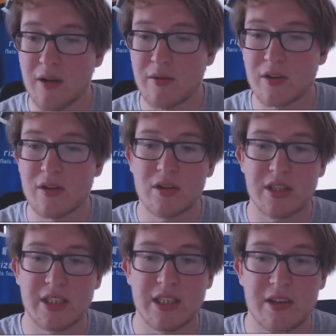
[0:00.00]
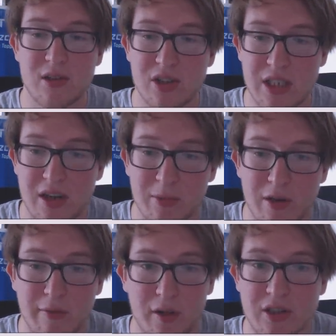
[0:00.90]
you can see there is JW
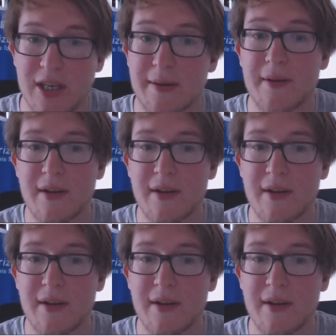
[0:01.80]
and Fosher